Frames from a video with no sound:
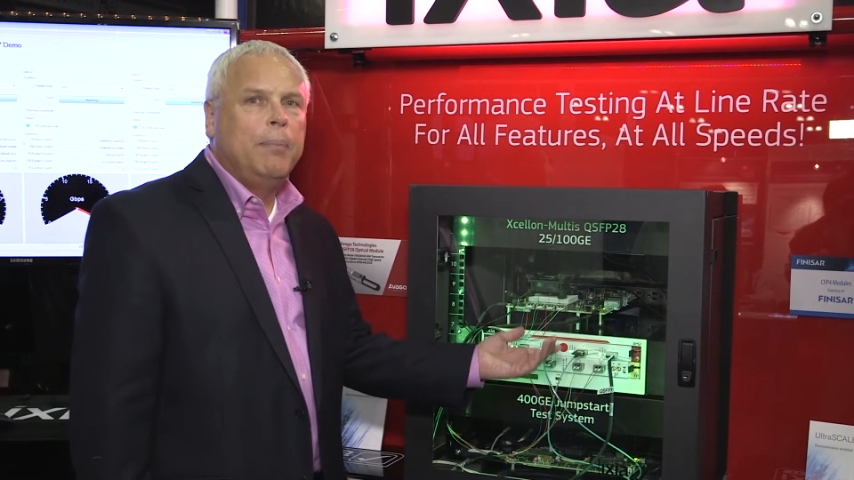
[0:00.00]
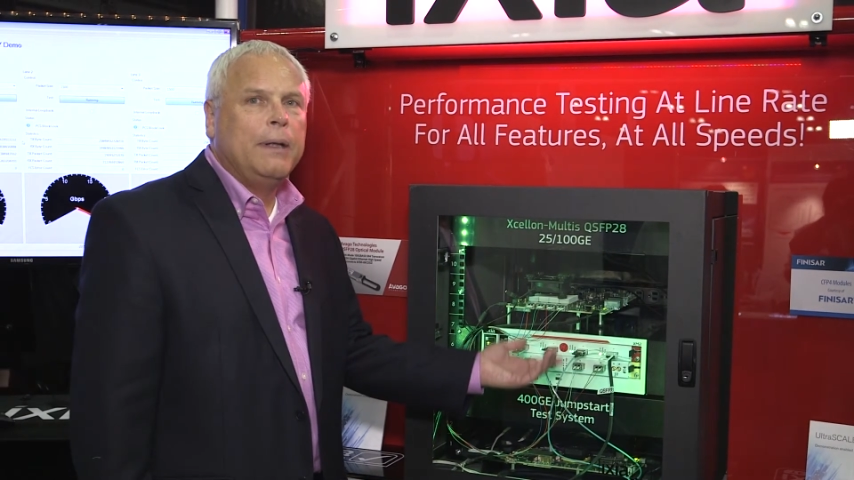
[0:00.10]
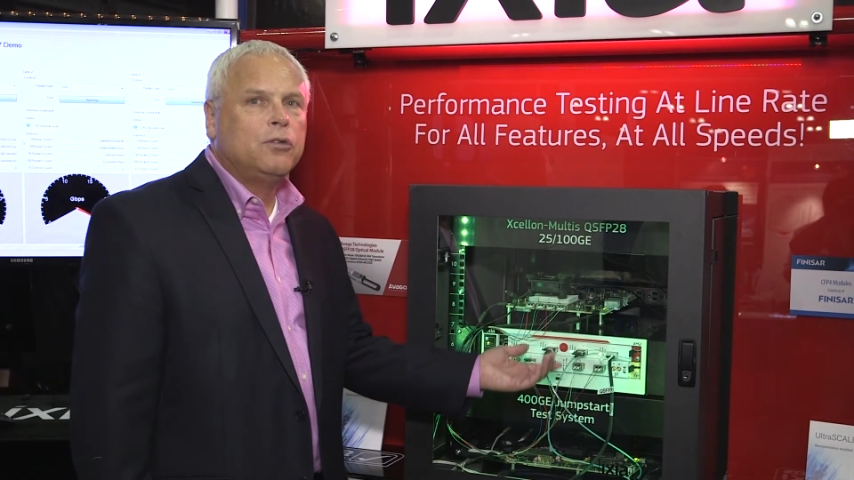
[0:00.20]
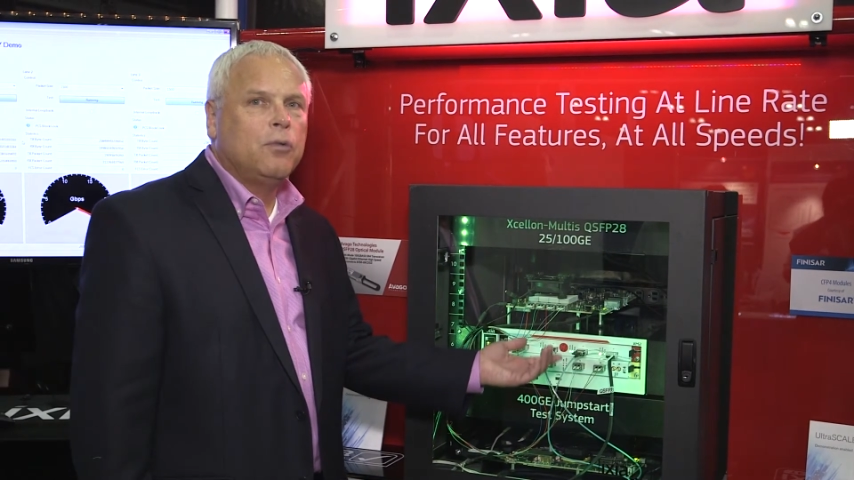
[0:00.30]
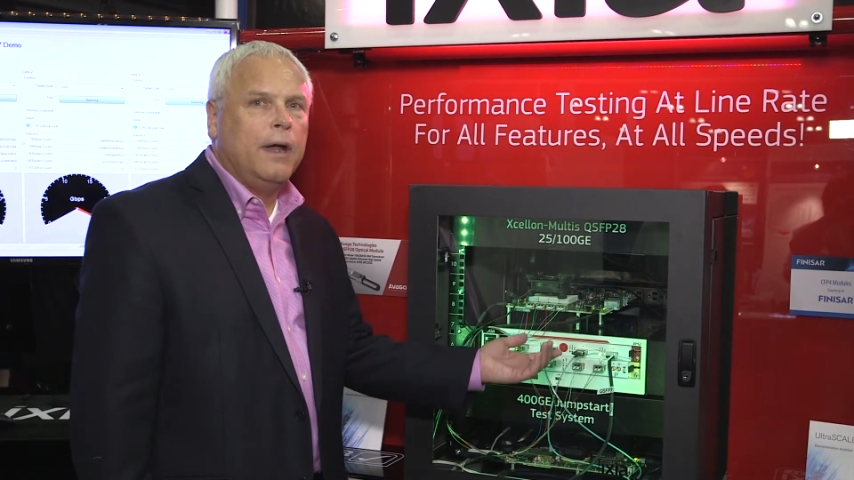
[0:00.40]

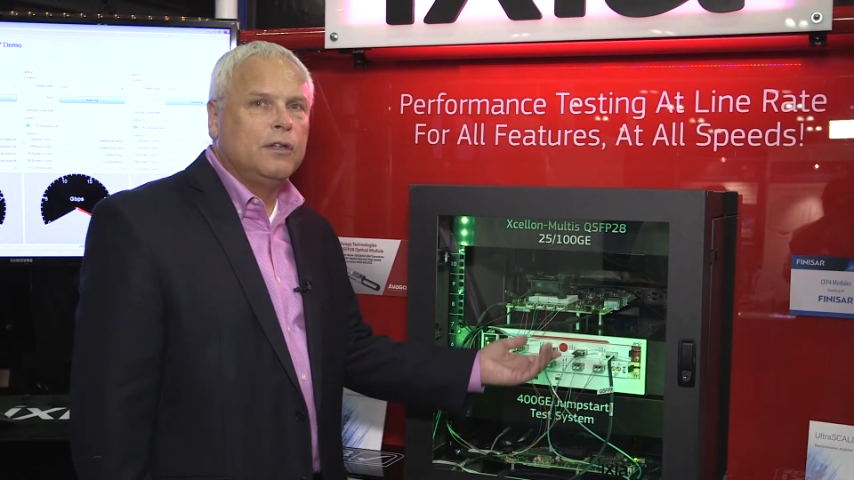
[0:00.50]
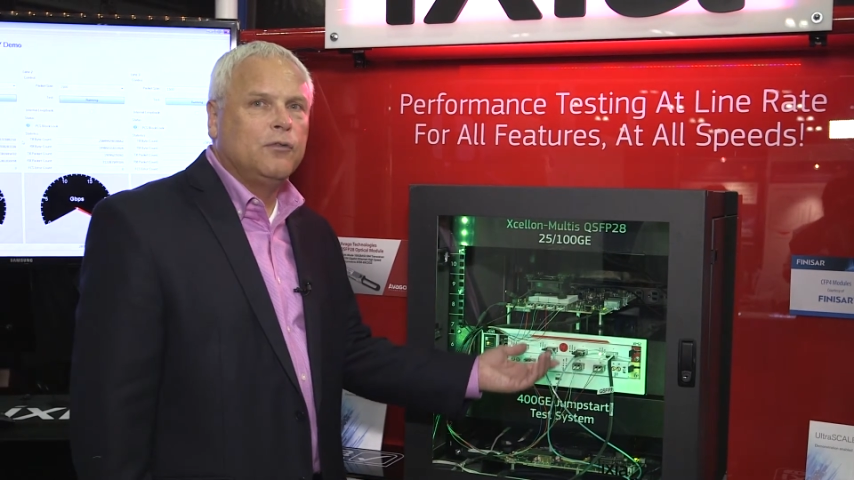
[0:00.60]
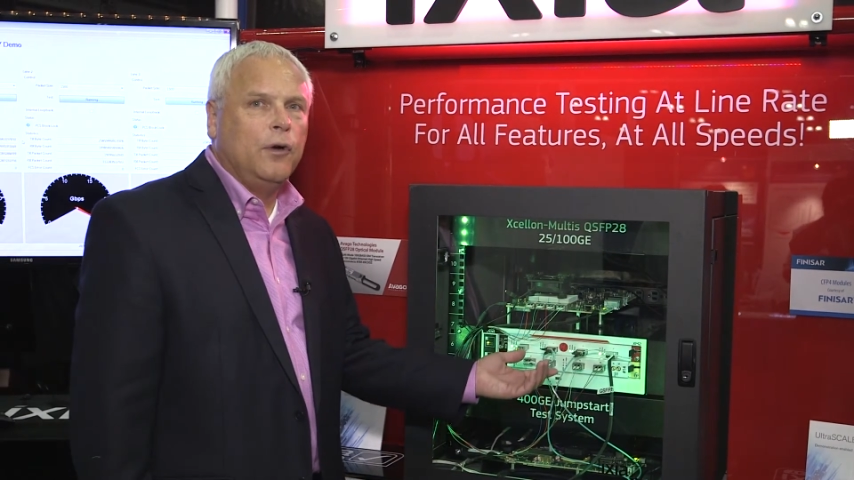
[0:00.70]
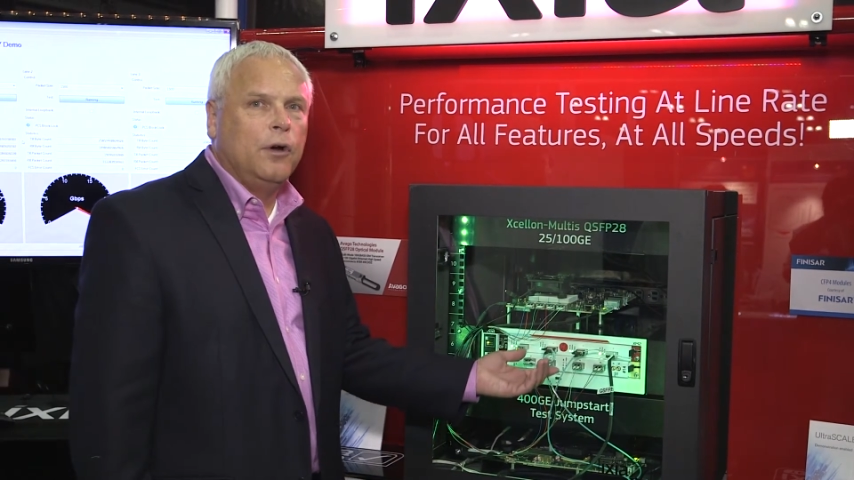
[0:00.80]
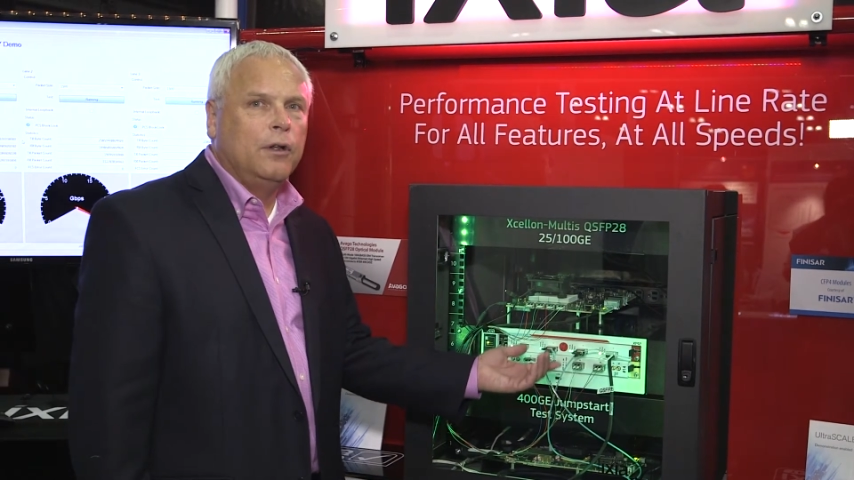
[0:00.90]
bit
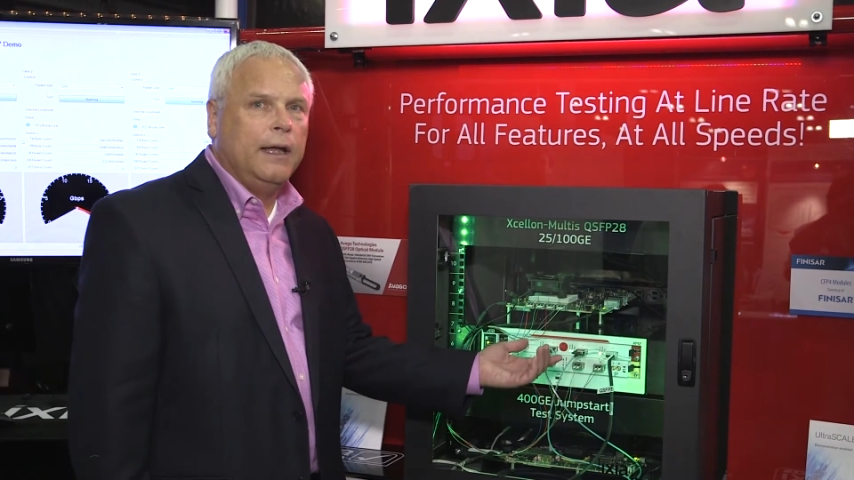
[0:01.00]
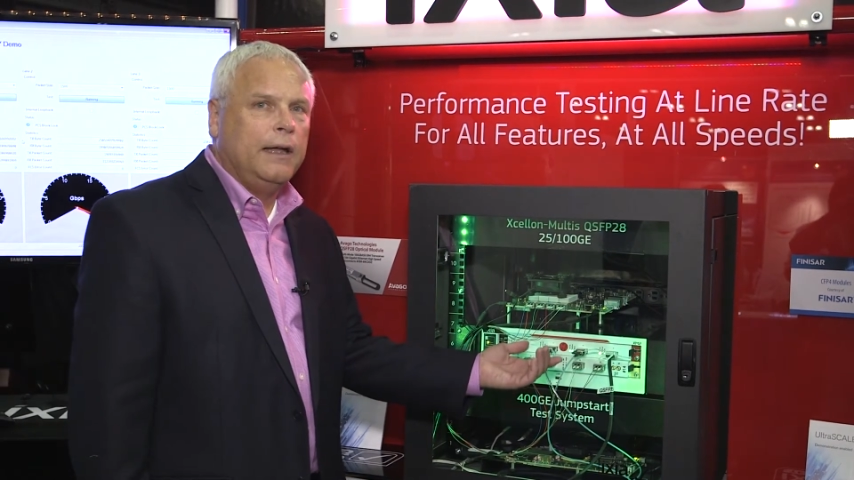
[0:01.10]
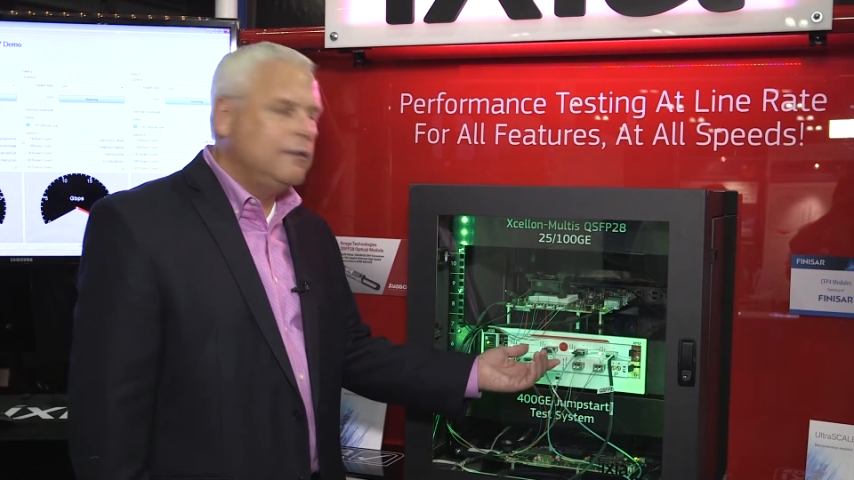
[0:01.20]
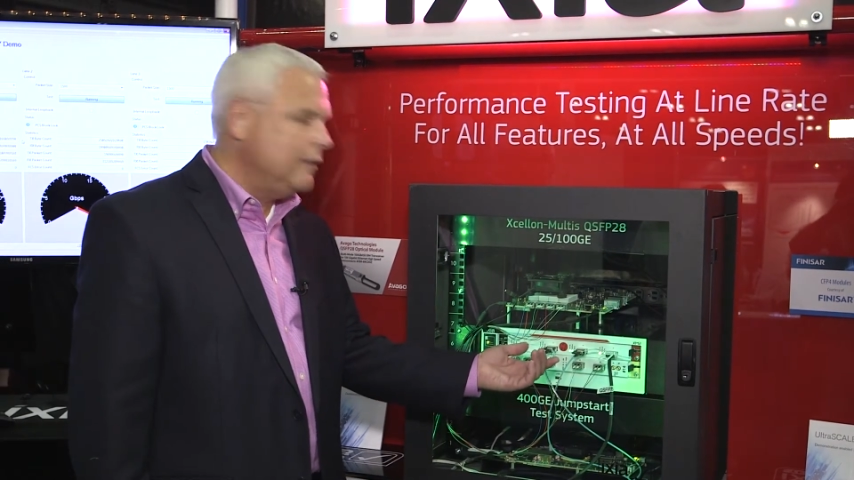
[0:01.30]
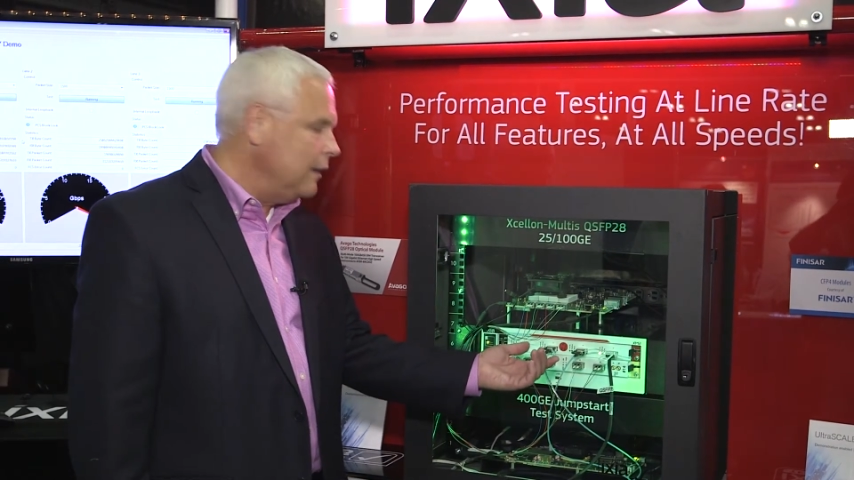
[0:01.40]
transfer
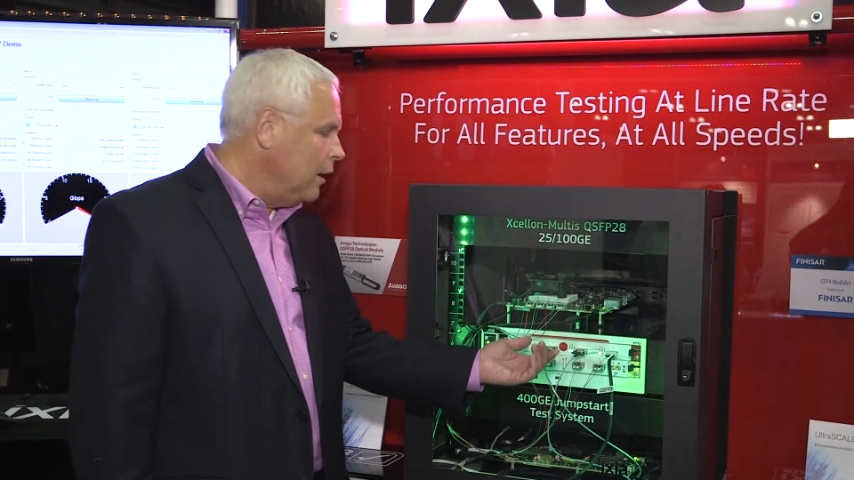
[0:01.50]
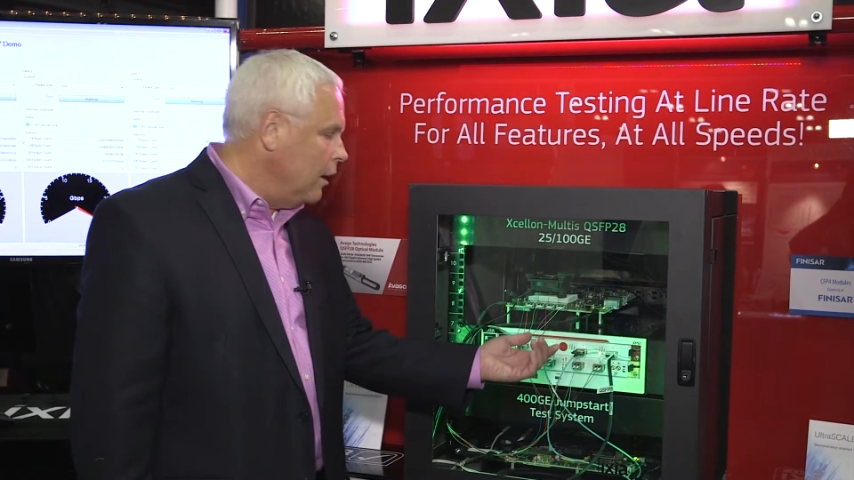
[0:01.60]
links